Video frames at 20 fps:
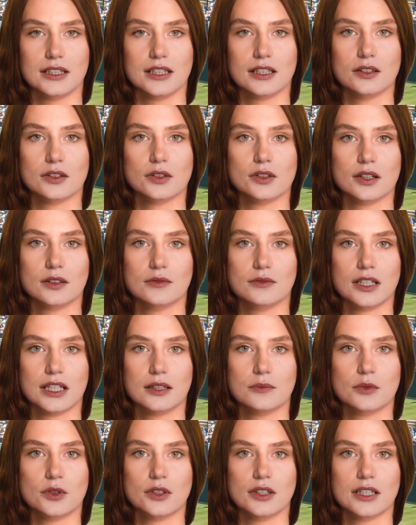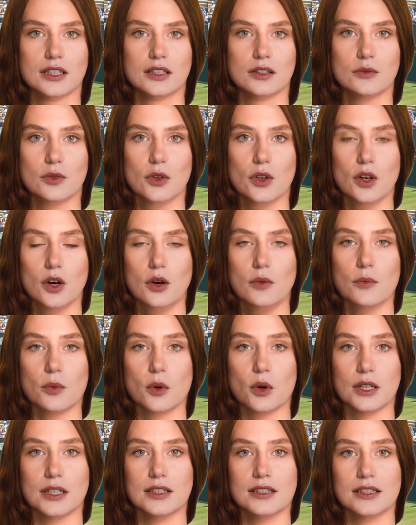and 35% of return
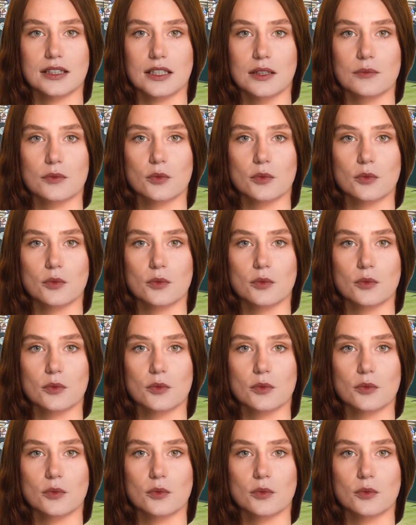points,